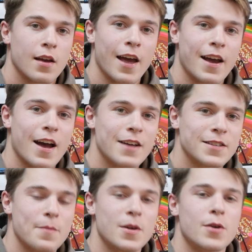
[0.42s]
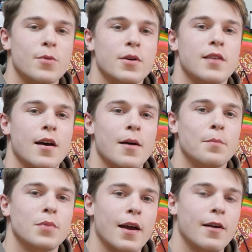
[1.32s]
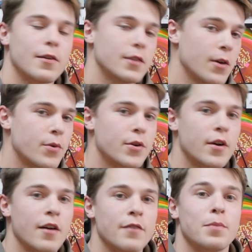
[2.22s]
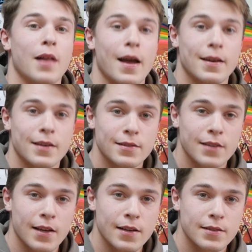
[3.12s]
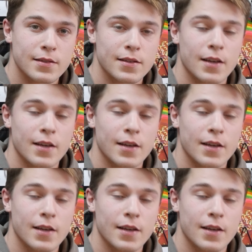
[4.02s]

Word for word: Hey guys, I'm here with uh, Blair, the owner of Black Ink Discs,